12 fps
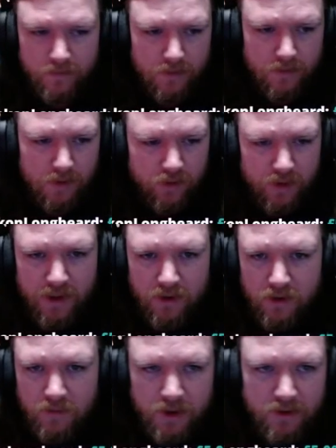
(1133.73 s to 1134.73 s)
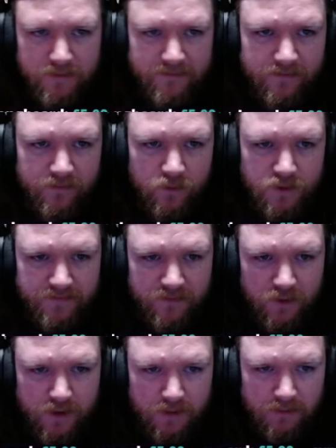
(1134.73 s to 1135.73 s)
at the end of the month,
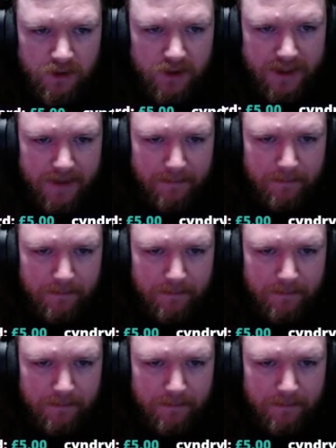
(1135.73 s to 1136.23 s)
44. Then I'm going to get